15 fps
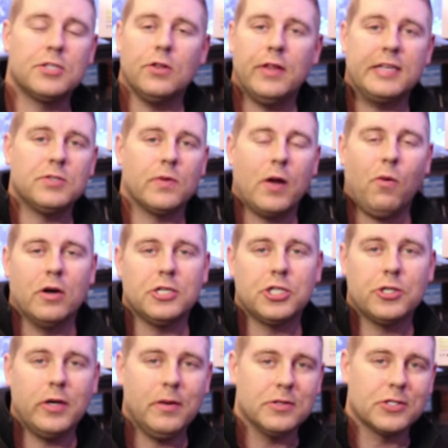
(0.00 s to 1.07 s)
so that's what I wanted to
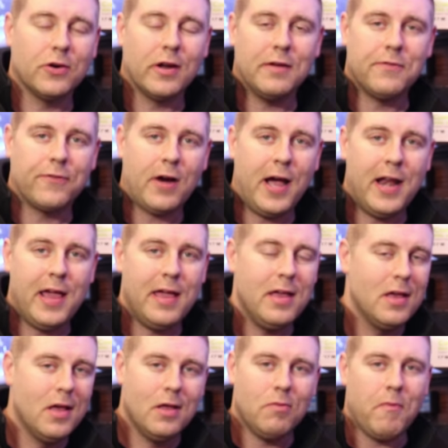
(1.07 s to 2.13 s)
show you what's going on Friday,
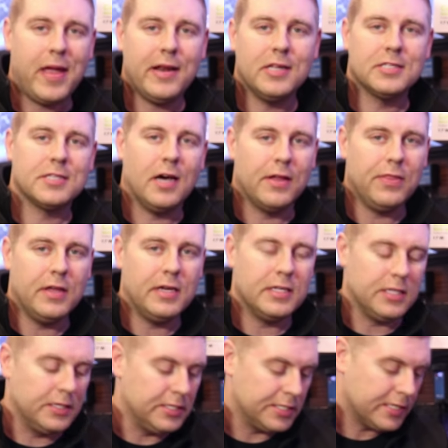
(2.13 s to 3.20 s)
maintenance on the,
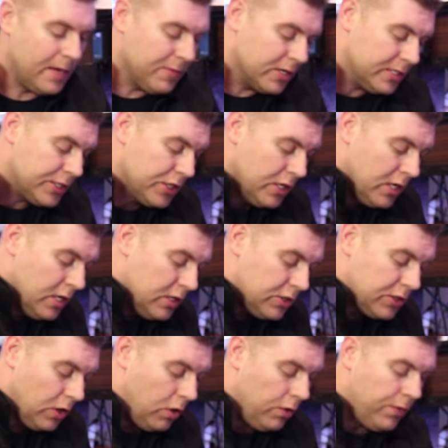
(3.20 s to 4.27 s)
on the skimmers.
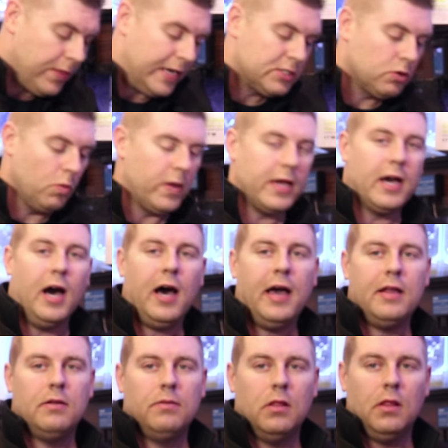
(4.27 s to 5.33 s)
So that's what we
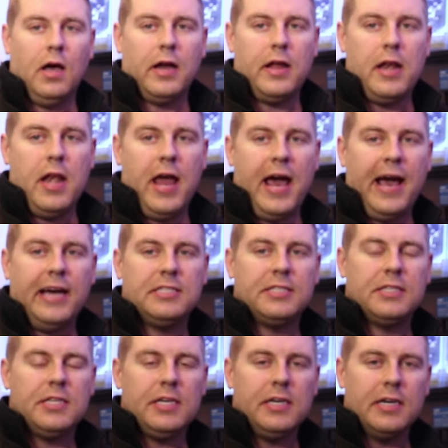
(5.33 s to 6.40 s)
got, a lot of
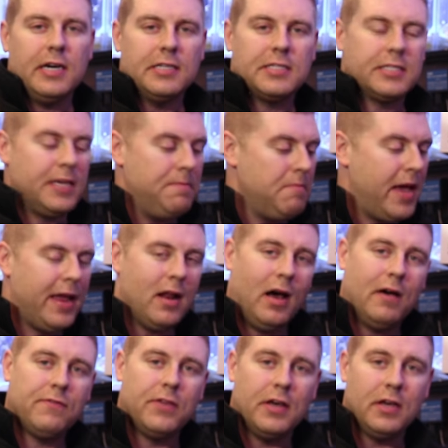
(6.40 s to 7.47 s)
nasty uh, skimmate
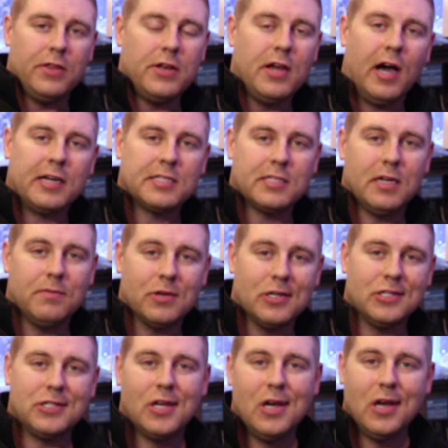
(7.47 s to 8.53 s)
off the, the DOC
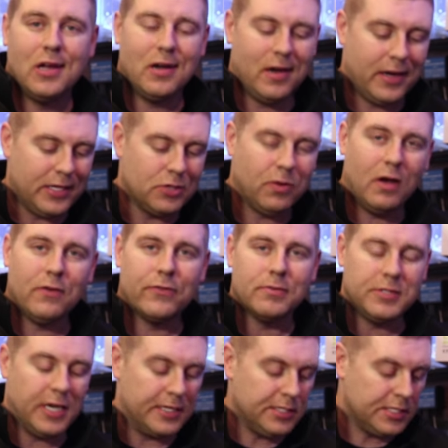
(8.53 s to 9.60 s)
skimmers 9012
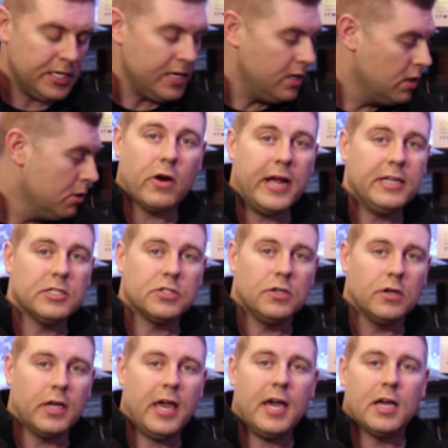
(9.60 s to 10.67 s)
from Tunze. Great,
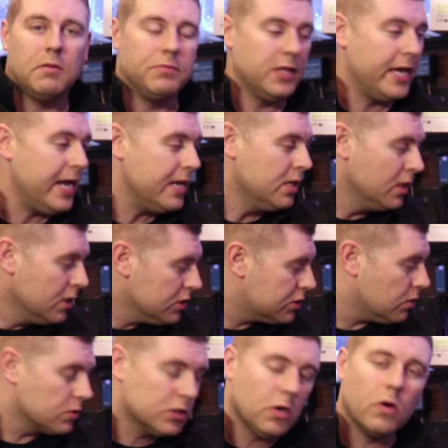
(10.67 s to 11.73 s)
so can't complain.
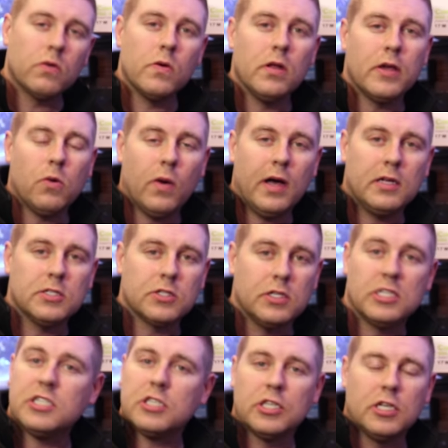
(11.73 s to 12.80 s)
So it's going really well.
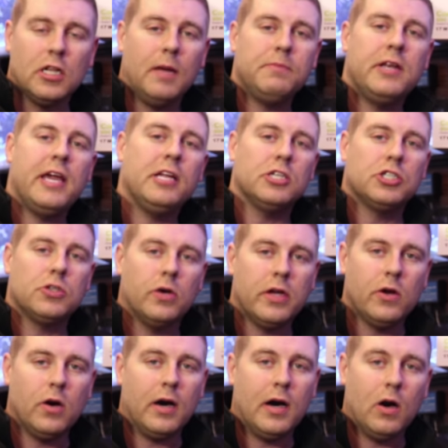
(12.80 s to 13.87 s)
So just a little update, show
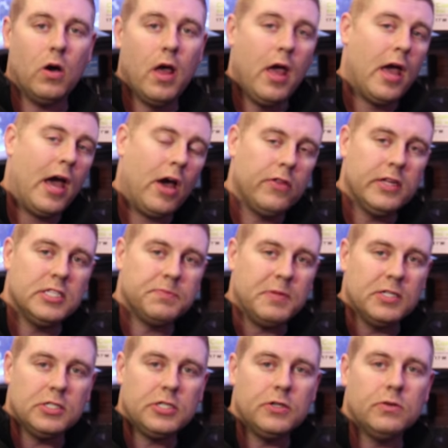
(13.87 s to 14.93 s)
you uh, how these
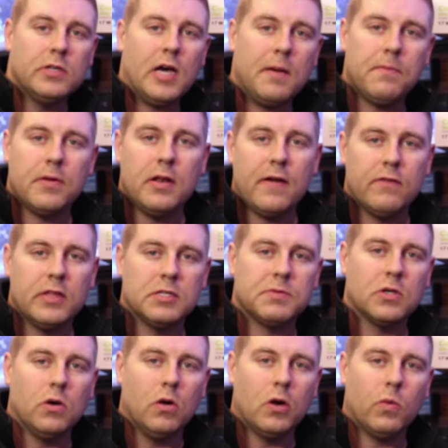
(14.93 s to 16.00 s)
been tuned up and everything's
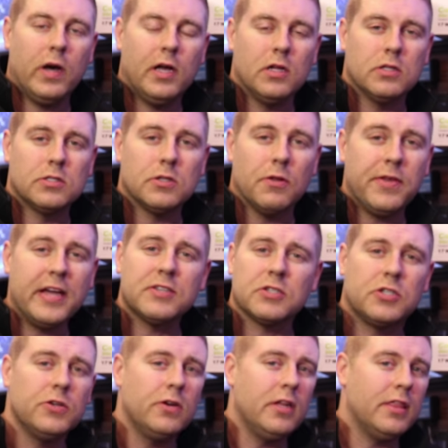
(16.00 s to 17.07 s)
been going well. So thanks
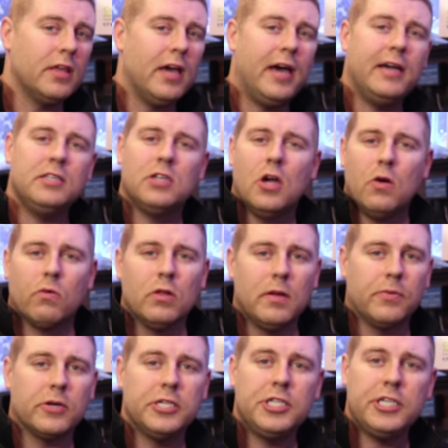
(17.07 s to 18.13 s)
for tuning in, guys.
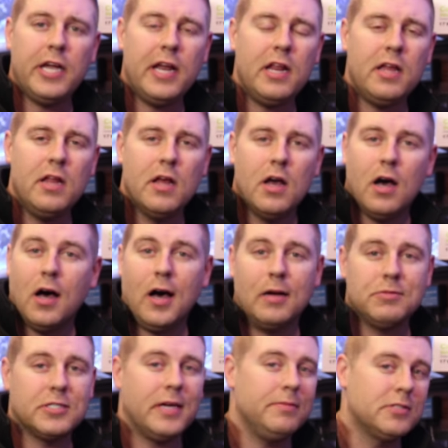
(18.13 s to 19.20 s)
Really appreciate it.
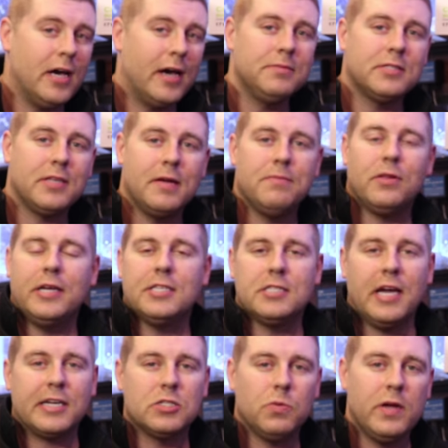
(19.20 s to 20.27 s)
Um, same time, same place
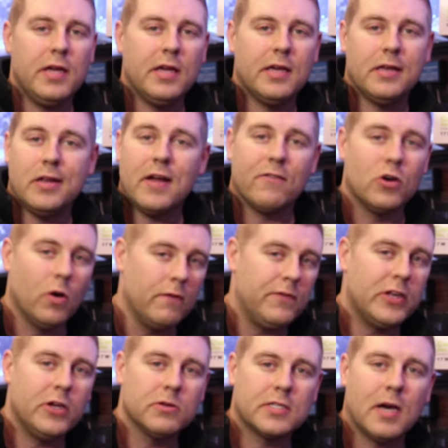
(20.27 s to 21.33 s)
next week. You never know what
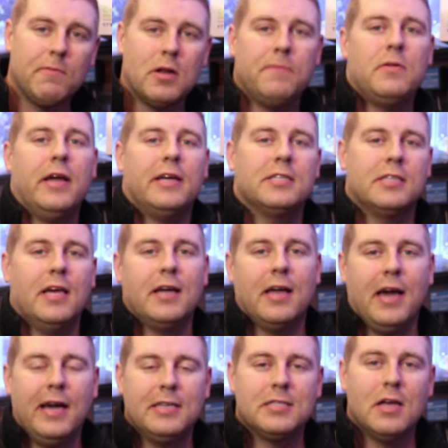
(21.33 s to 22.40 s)
video is coming up next again,
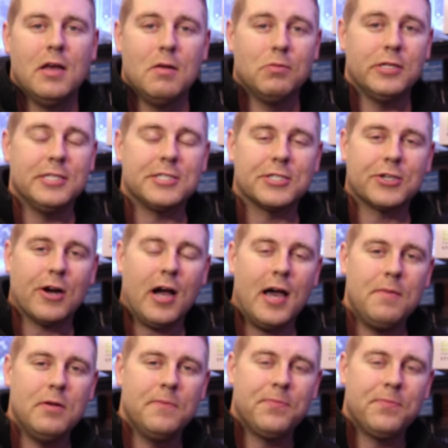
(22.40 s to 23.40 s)
guys. Please subscribe